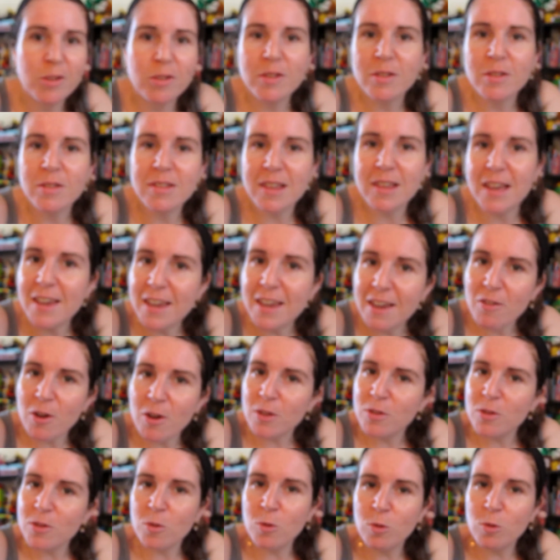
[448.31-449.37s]
seeing
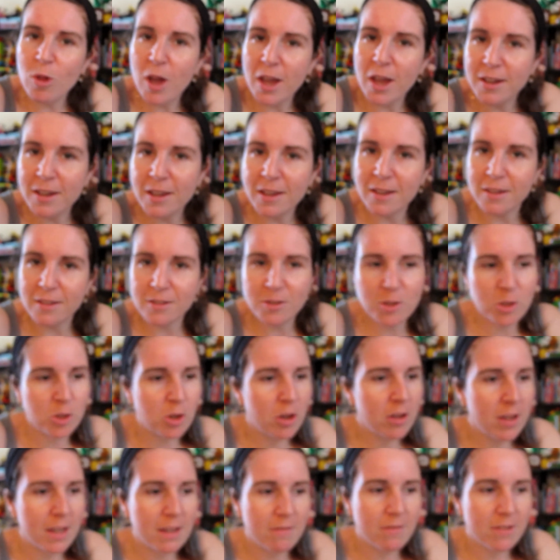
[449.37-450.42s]
everyone's cool ideas, you
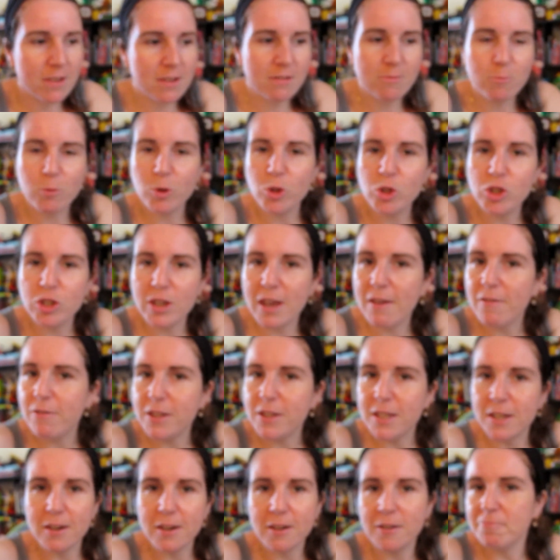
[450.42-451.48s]
know, even what you have for
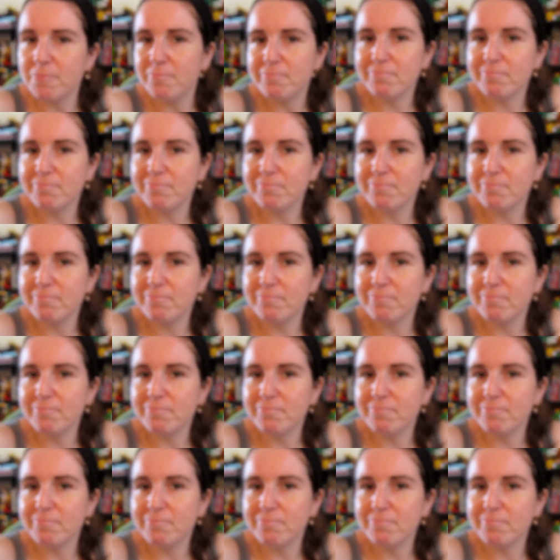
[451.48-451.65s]
dinner.